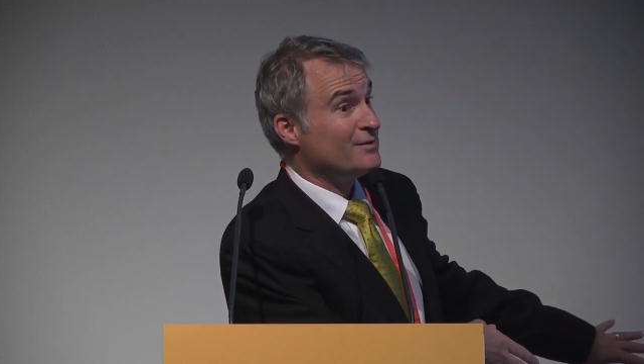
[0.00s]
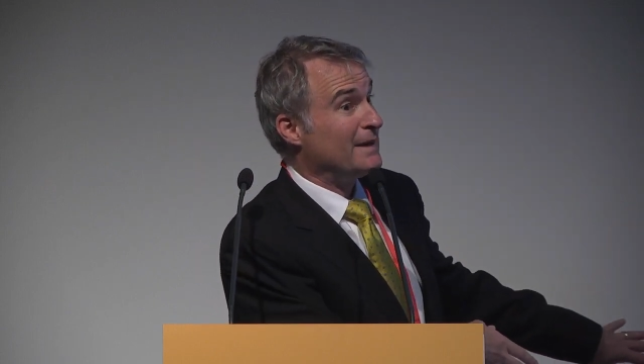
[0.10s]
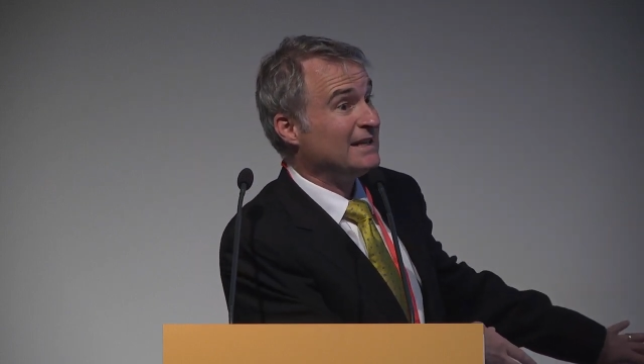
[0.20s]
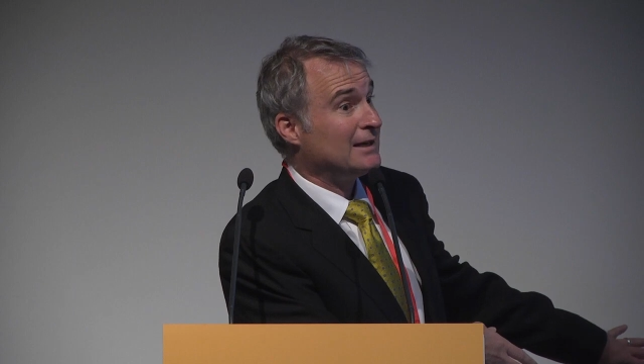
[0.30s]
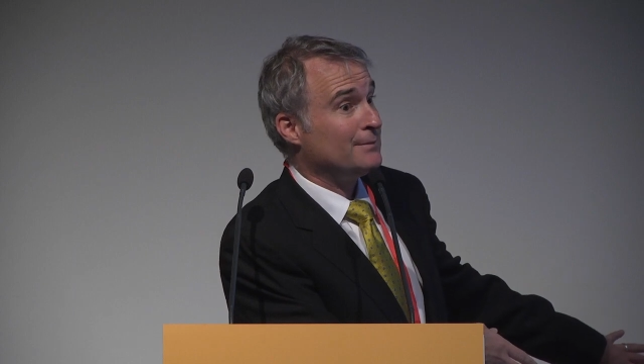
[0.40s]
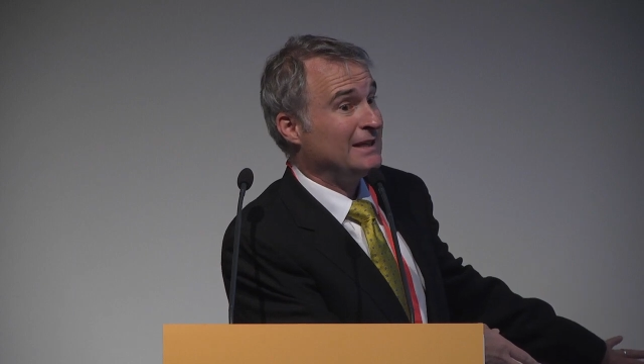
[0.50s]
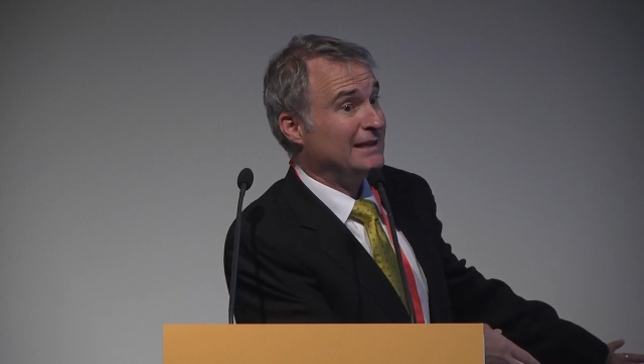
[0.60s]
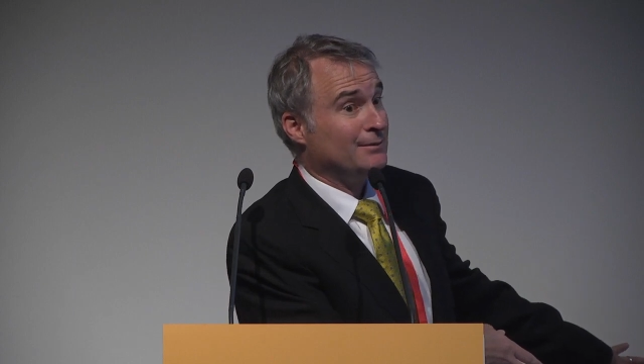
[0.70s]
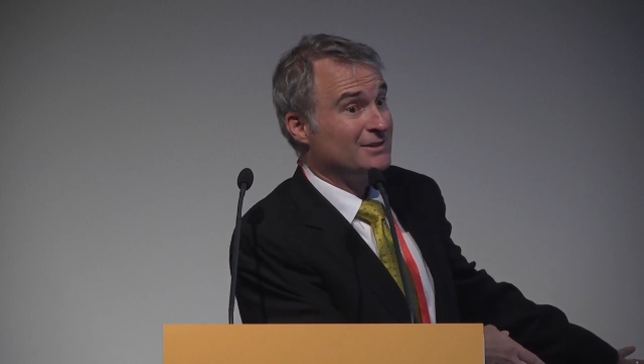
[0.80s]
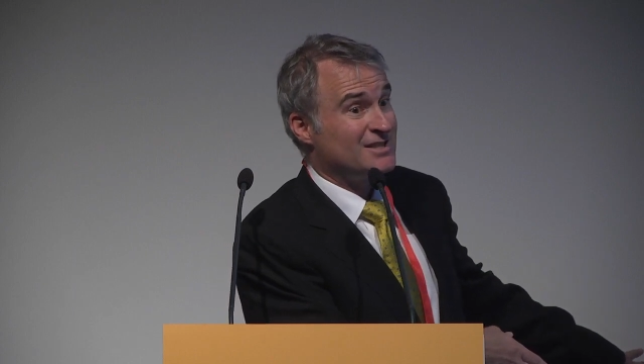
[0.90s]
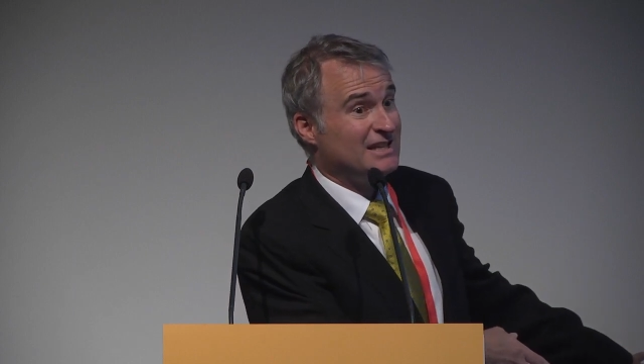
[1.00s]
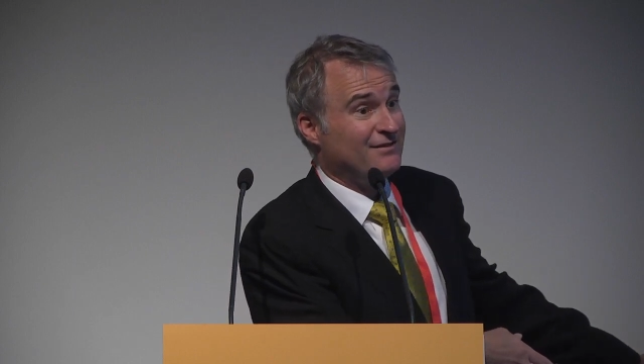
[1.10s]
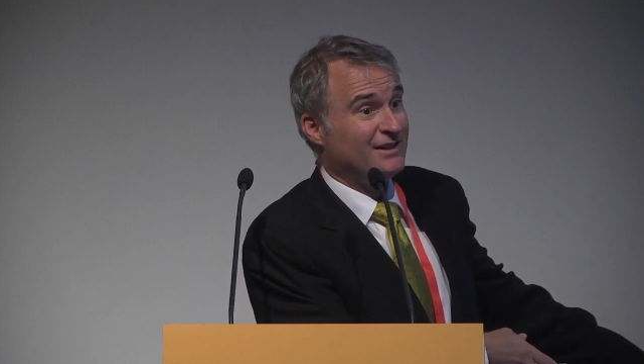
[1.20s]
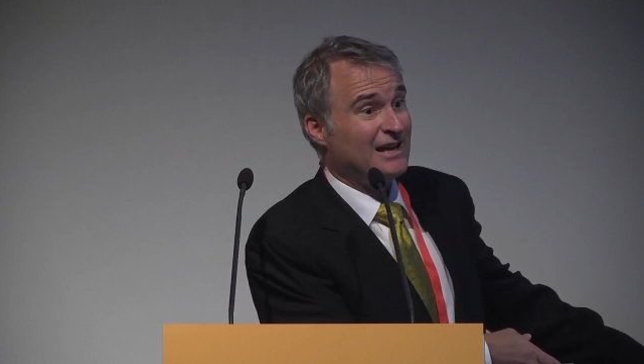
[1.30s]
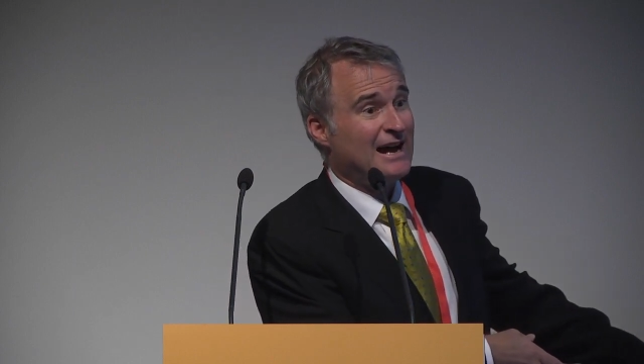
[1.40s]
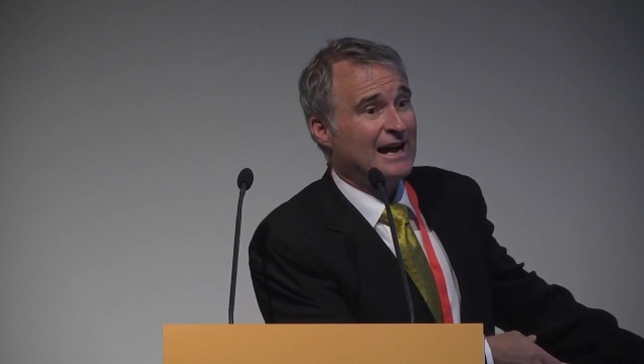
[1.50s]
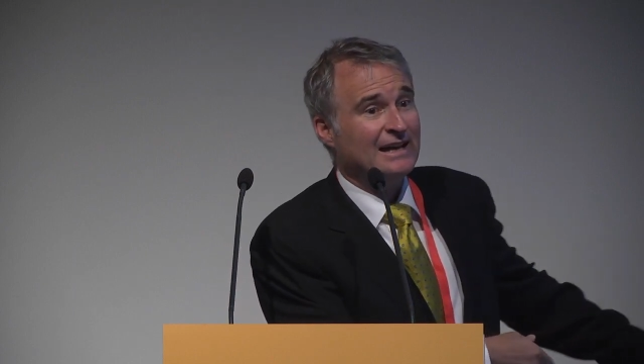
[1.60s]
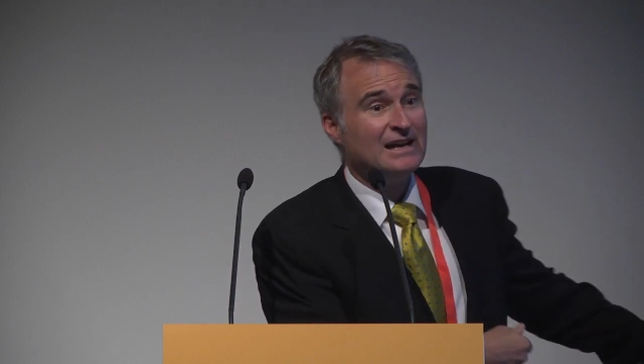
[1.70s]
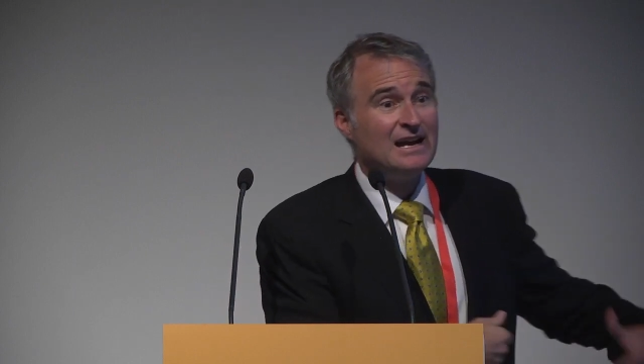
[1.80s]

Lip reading: You may not have been able to save the eye,